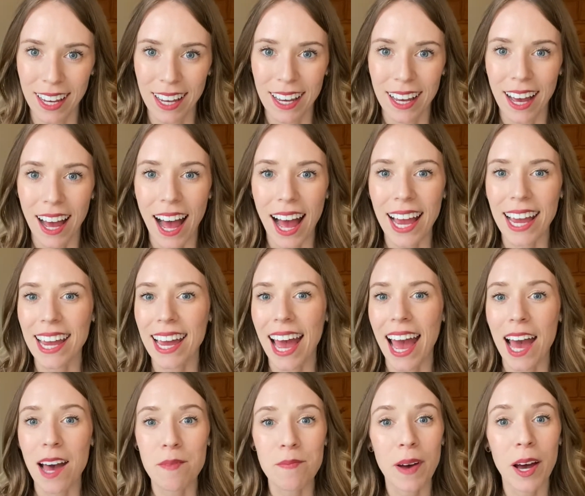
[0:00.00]
I
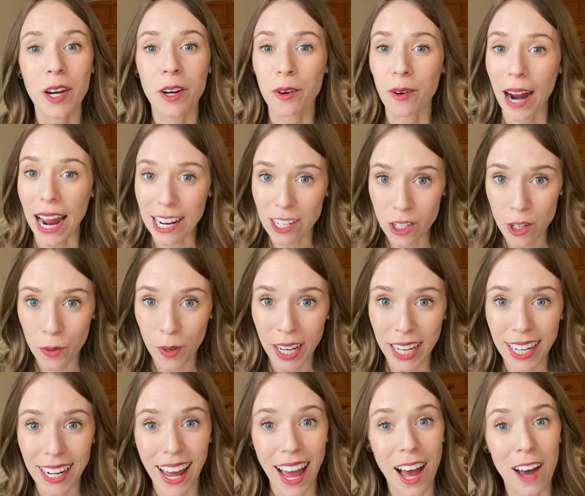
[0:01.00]
am a
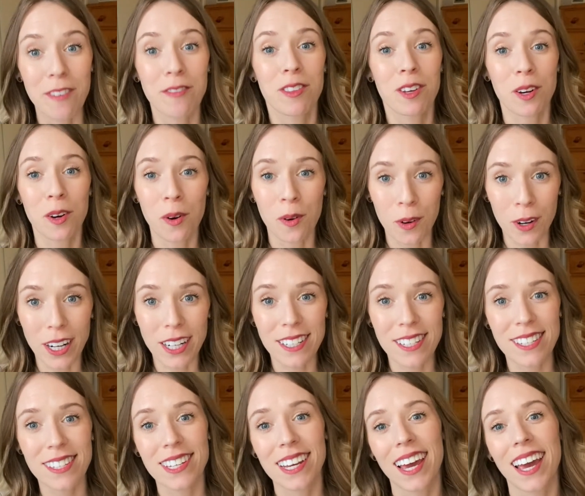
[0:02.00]
graduate of the
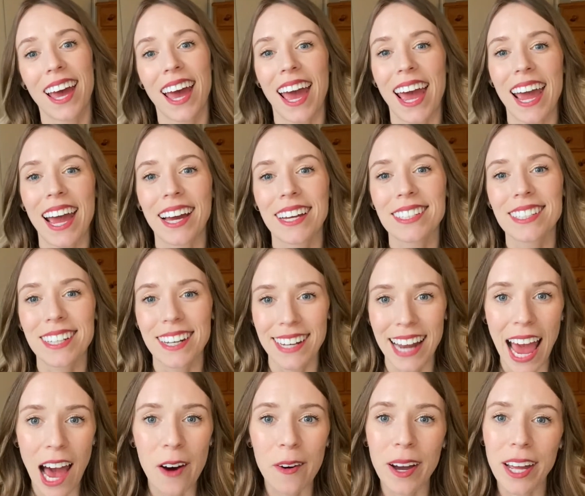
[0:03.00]
course and
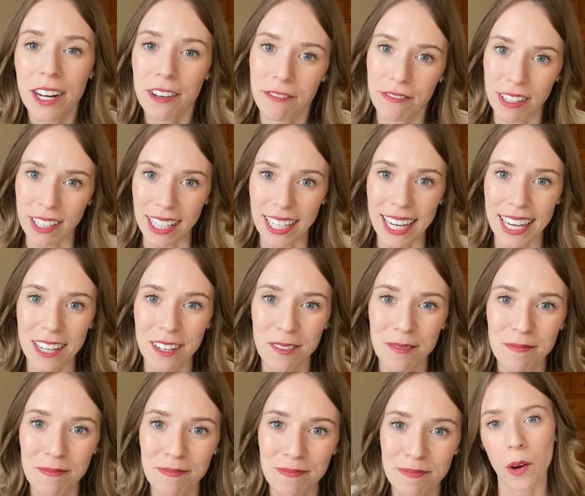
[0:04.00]
now an affiliate.
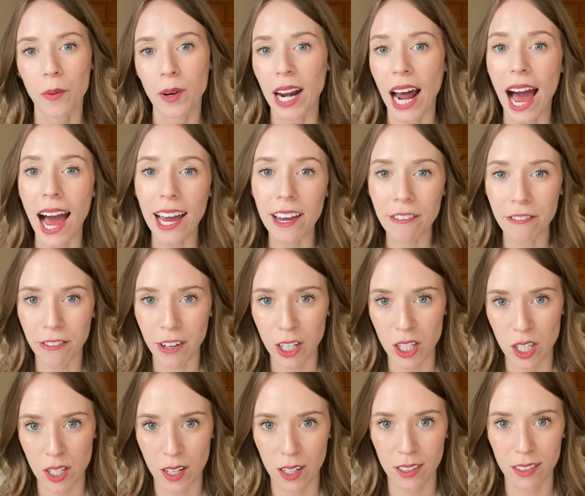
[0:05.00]
When I
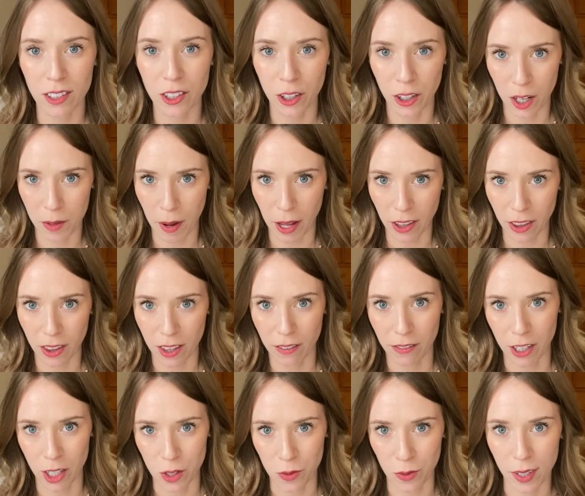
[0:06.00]
first learned about the
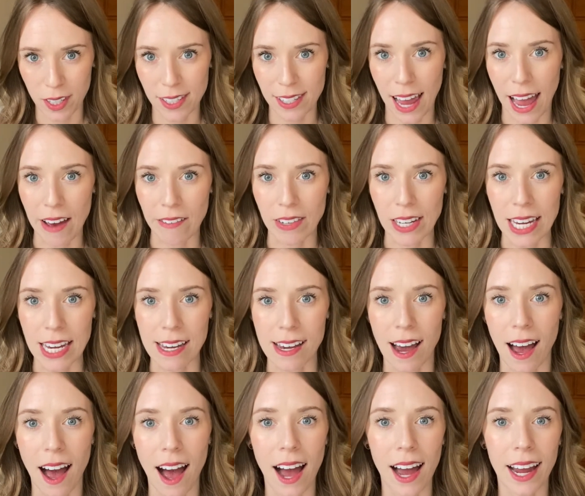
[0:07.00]
Virtual Savvy,
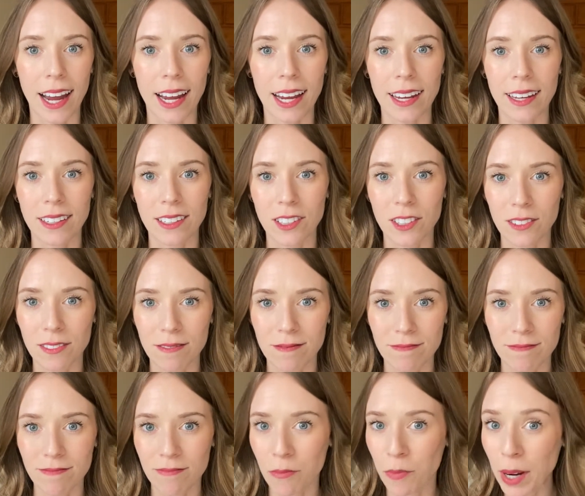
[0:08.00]
I
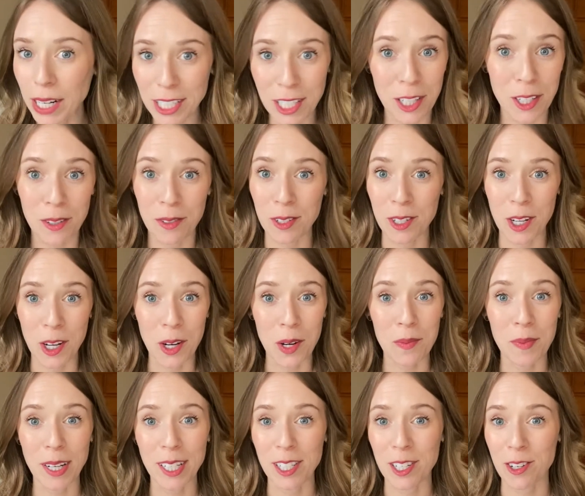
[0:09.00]
went to
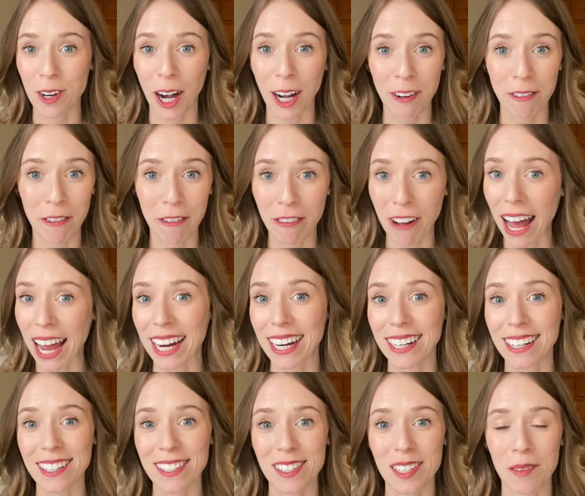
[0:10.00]
YouTube to try and
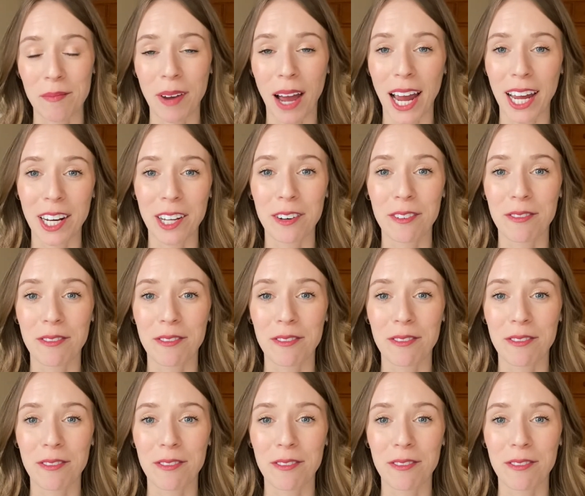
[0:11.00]
find some kind of